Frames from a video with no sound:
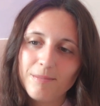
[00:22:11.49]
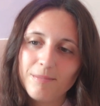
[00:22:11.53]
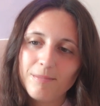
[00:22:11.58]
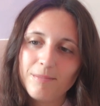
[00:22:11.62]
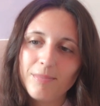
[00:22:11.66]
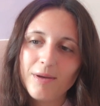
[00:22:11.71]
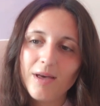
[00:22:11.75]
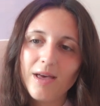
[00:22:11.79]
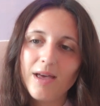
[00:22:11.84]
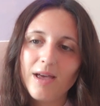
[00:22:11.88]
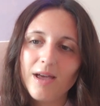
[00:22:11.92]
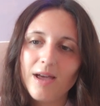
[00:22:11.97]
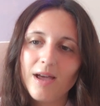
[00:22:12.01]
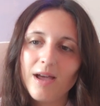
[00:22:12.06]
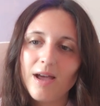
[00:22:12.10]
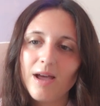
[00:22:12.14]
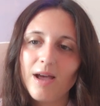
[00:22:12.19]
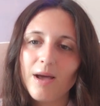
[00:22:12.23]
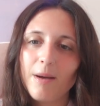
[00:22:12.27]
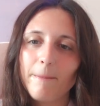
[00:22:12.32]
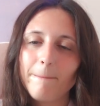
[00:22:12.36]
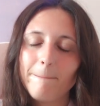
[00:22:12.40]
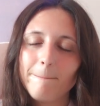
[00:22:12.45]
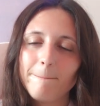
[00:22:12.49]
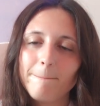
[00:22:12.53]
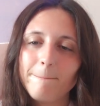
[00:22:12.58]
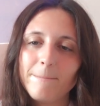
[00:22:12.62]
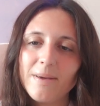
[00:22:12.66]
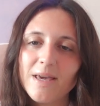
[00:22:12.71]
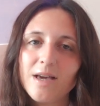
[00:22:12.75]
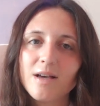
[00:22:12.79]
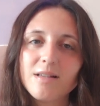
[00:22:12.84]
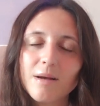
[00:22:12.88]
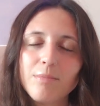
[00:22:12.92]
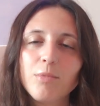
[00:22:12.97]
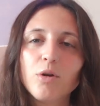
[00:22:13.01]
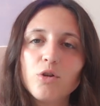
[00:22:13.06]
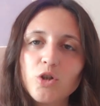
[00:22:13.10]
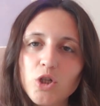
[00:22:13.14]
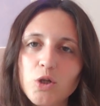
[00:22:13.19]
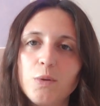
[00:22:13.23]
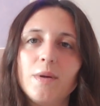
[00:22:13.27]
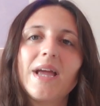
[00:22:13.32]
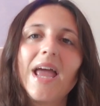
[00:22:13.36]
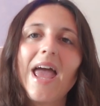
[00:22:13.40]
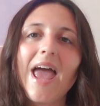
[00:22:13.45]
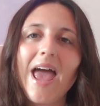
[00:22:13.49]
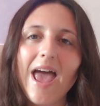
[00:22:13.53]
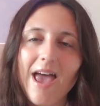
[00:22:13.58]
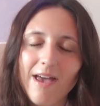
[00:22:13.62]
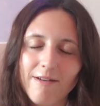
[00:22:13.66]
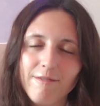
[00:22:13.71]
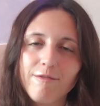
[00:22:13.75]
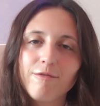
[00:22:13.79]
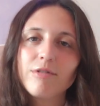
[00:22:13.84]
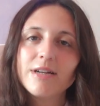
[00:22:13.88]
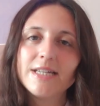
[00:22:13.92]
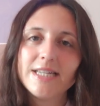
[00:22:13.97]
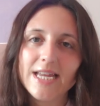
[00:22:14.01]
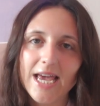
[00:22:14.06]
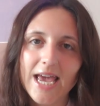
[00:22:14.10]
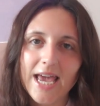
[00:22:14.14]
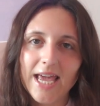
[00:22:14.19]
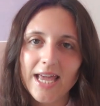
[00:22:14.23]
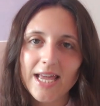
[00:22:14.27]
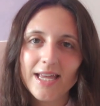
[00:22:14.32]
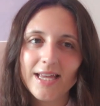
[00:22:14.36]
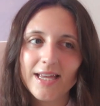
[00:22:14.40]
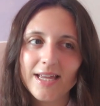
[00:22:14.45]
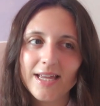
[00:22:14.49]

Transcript: But because I'm not doing it every day